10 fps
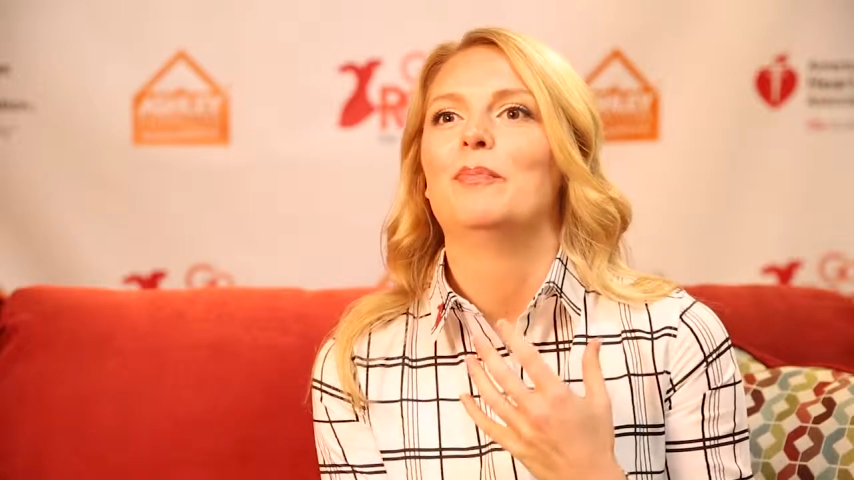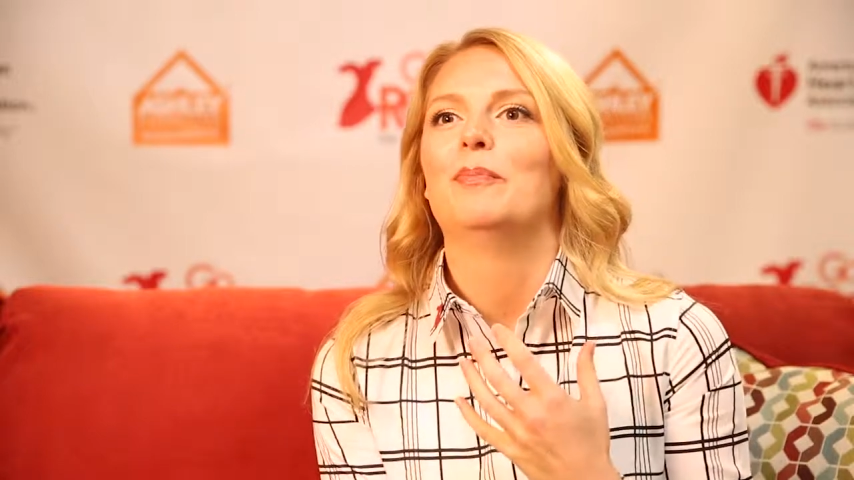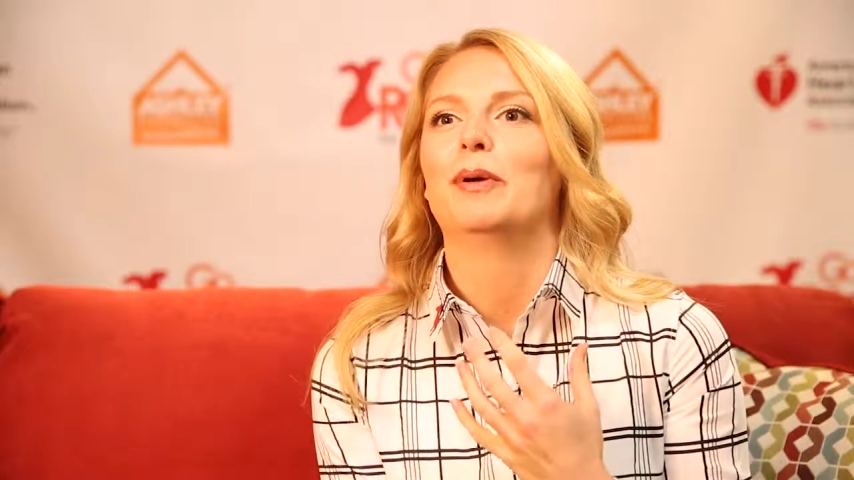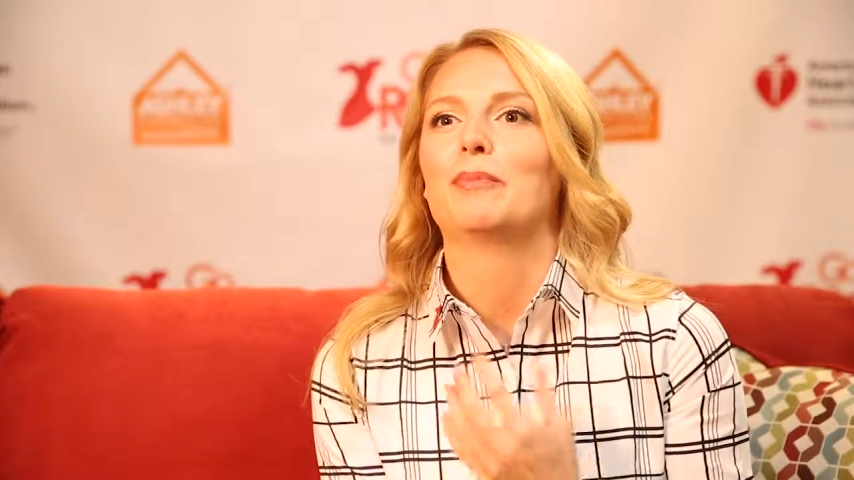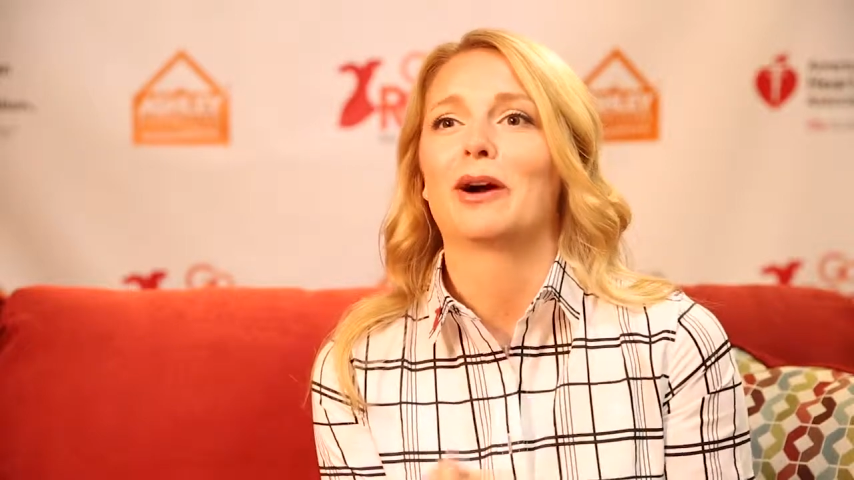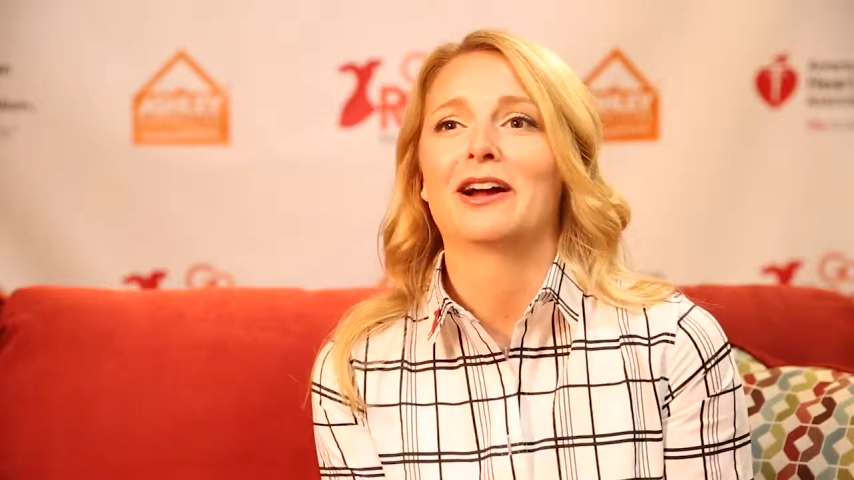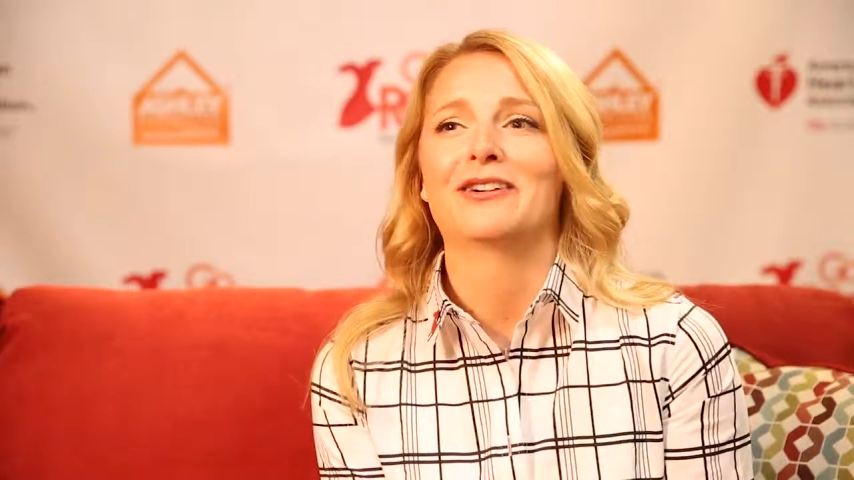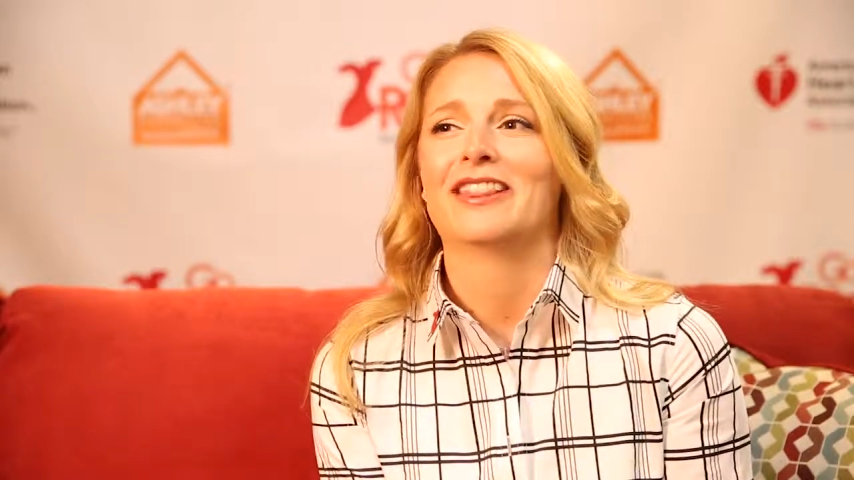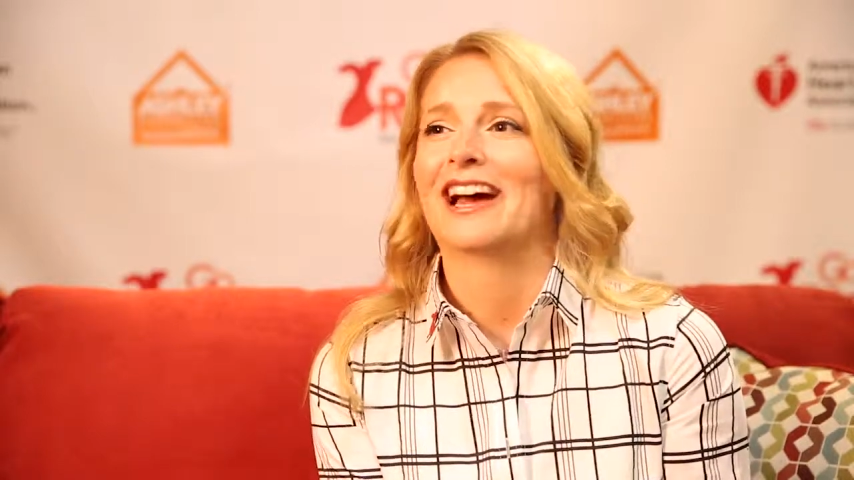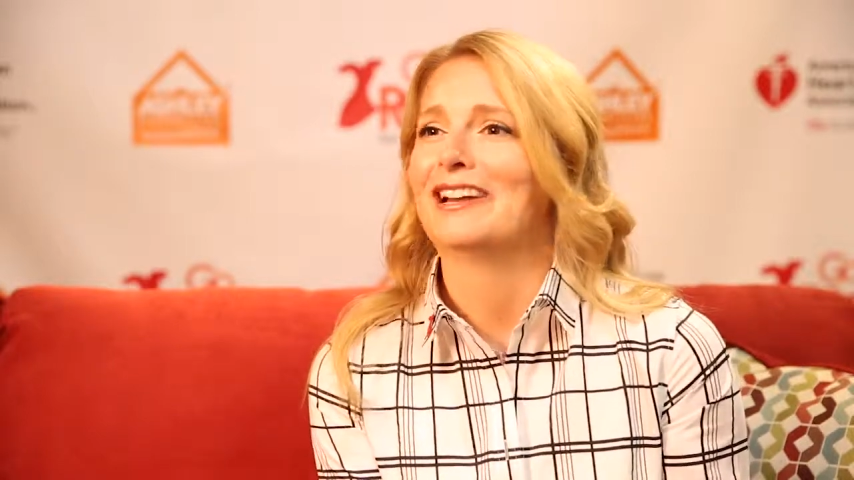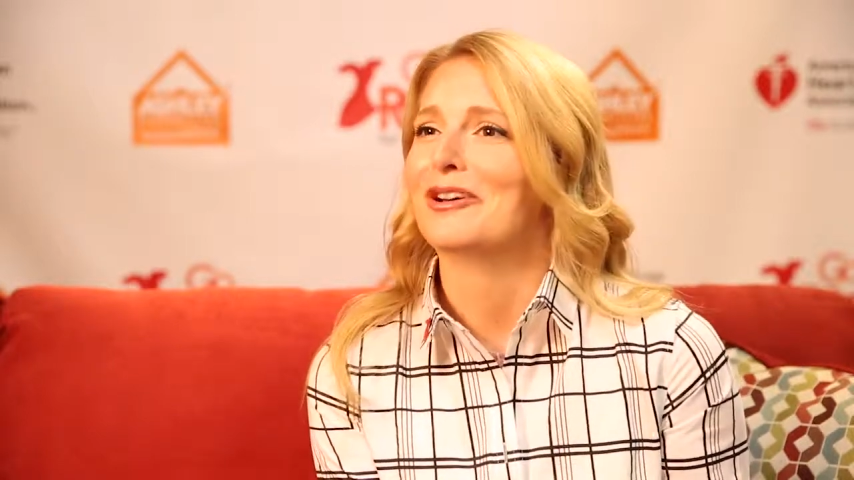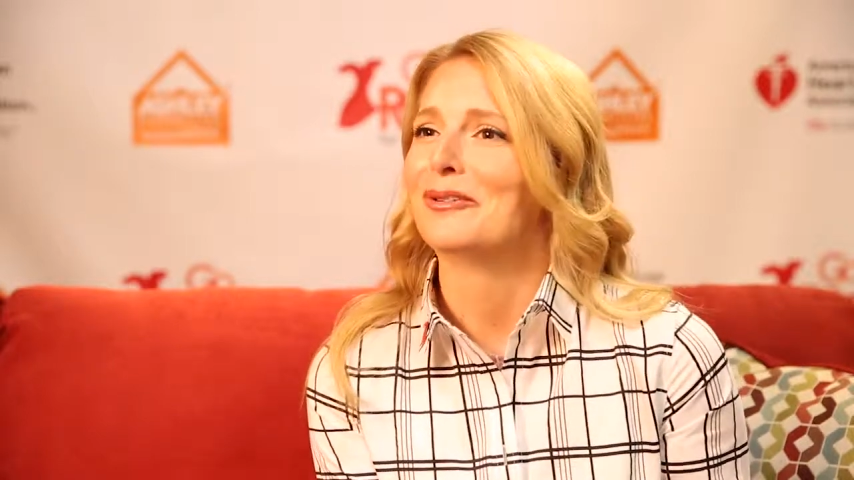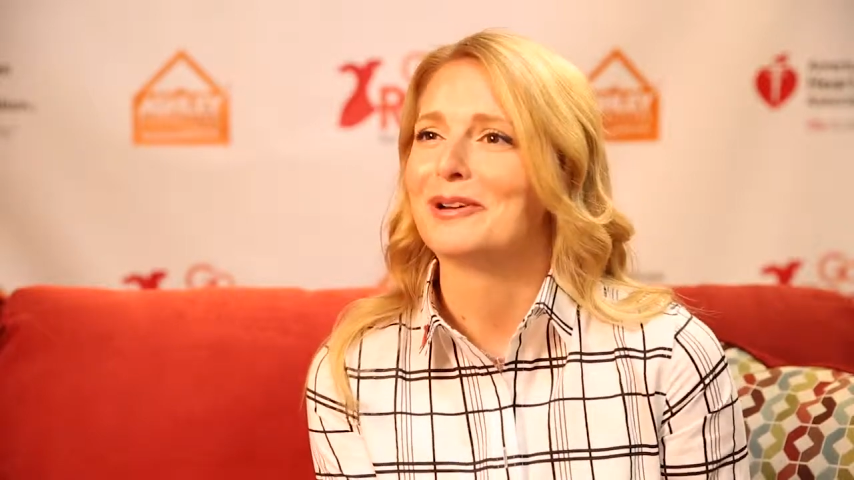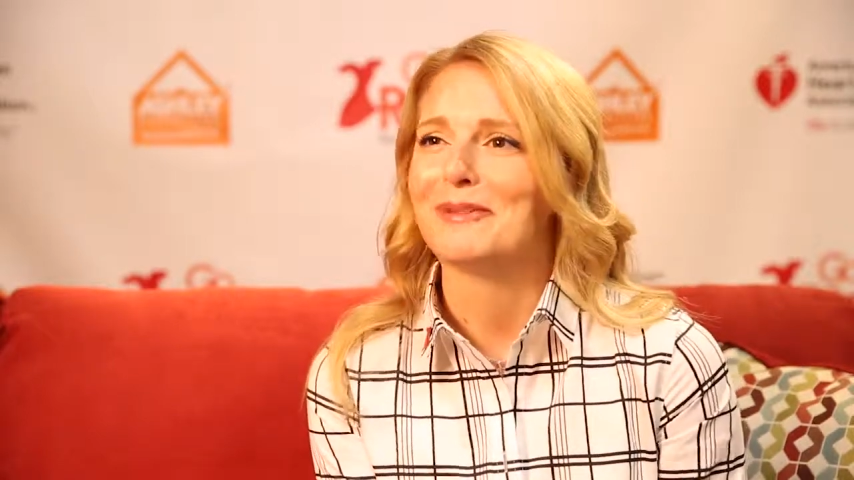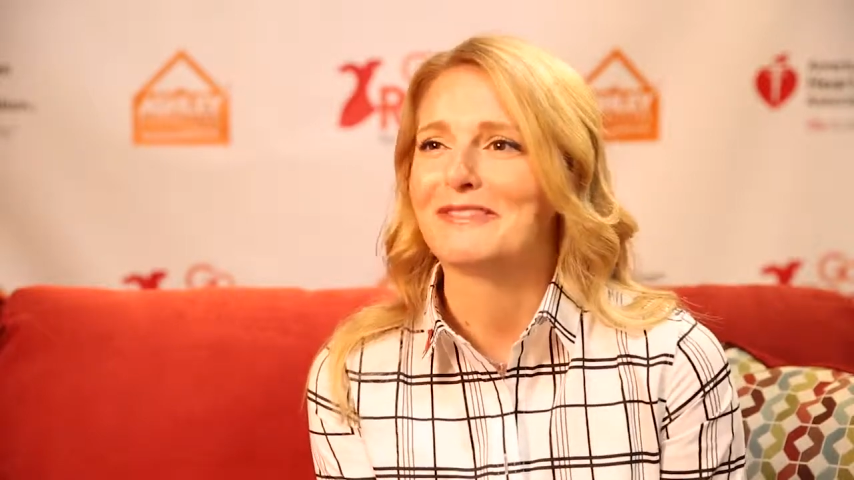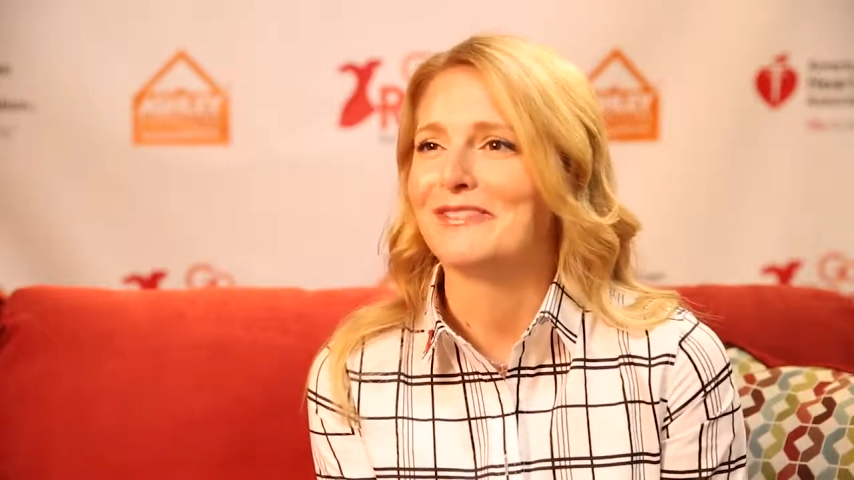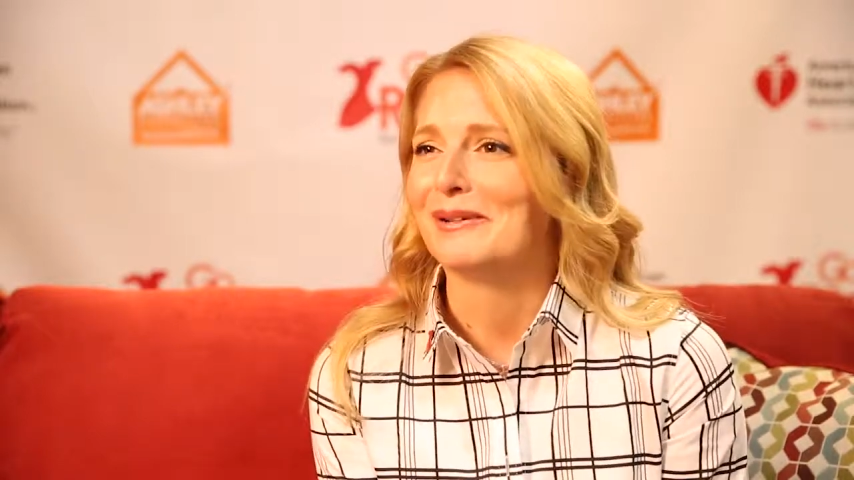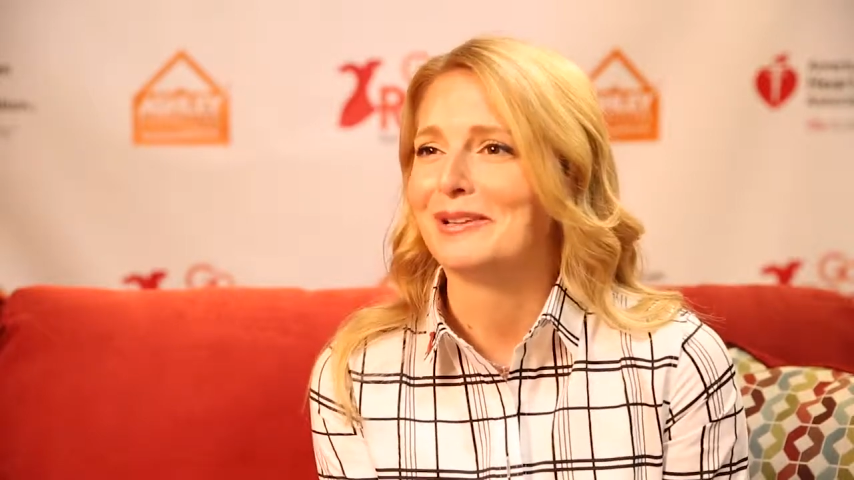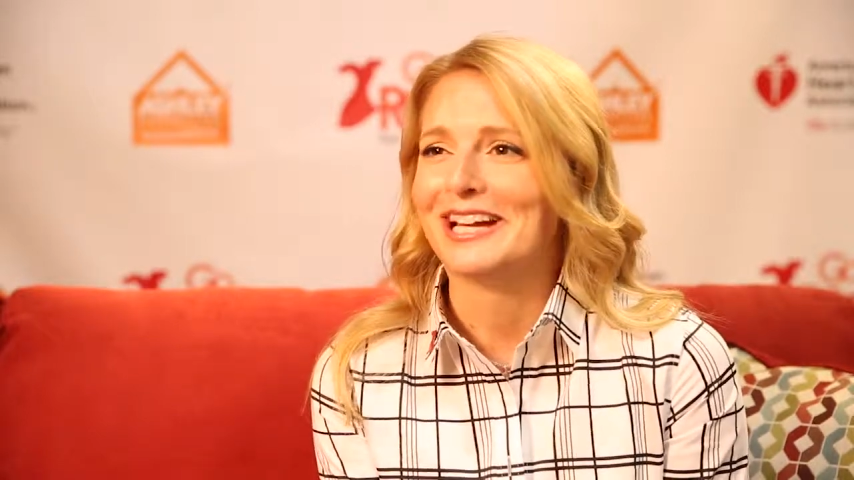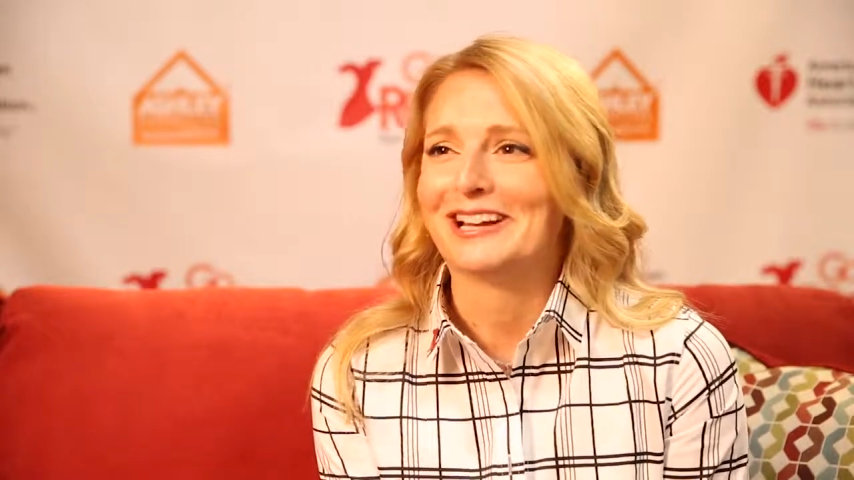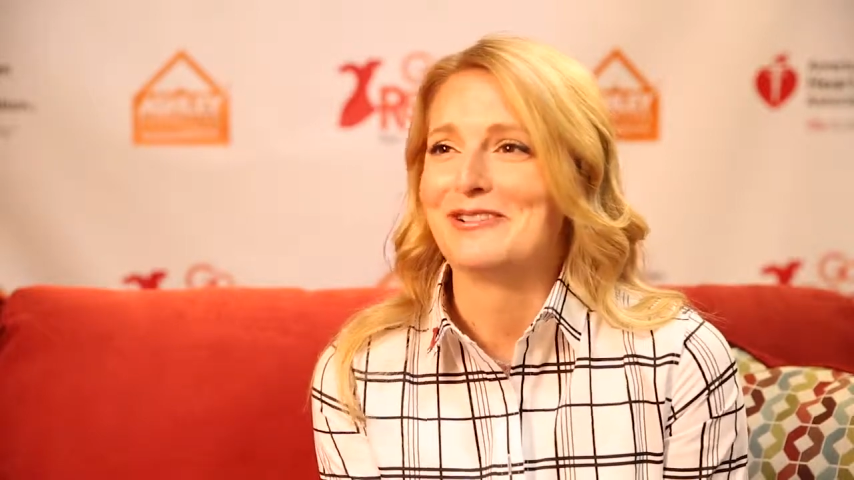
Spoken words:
But prior to that, no one in my family had